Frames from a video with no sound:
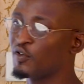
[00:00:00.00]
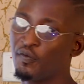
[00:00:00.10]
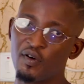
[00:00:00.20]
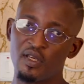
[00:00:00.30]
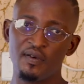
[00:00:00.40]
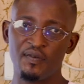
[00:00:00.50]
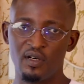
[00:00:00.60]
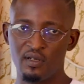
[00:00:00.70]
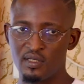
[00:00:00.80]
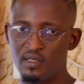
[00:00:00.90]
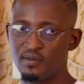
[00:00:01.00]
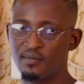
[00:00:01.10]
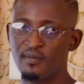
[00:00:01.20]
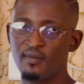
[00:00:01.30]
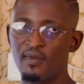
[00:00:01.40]
to forgive us.
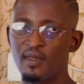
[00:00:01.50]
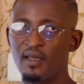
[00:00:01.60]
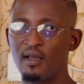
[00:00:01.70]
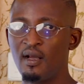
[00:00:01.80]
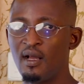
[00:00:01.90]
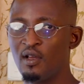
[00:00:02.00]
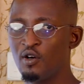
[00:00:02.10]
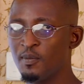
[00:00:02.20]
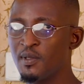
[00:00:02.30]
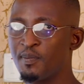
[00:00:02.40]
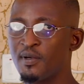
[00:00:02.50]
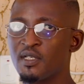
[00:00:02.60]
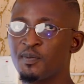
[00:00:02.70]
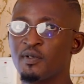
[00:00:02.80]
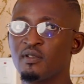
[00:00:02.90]
I hope the
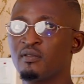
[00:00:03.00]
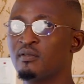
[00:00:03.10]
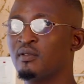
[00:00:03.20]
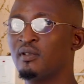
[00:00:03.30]
principal